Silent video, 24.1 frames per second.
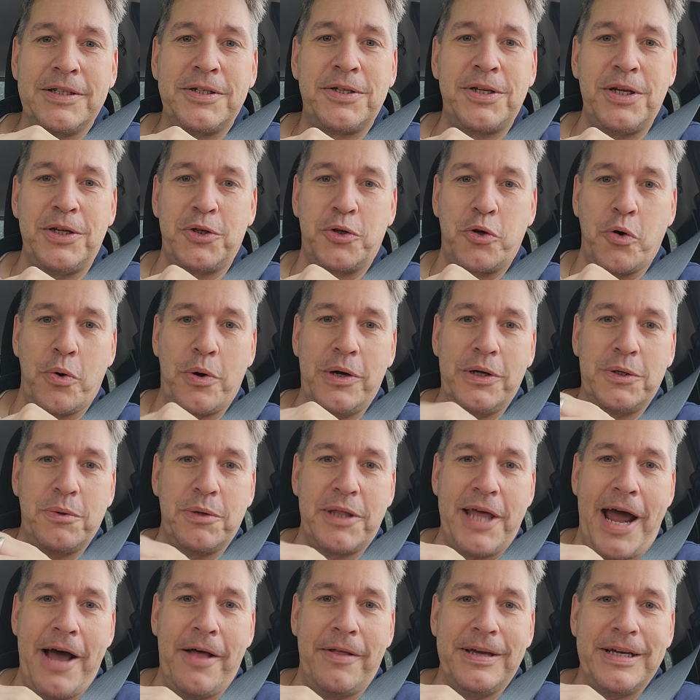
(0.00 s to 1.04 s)
Sea Stories
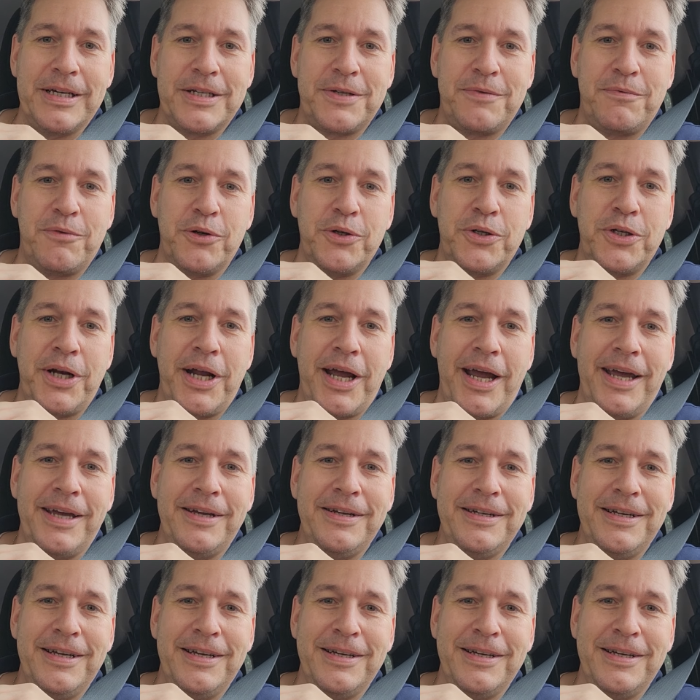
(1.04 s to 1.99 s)
with Alex for today.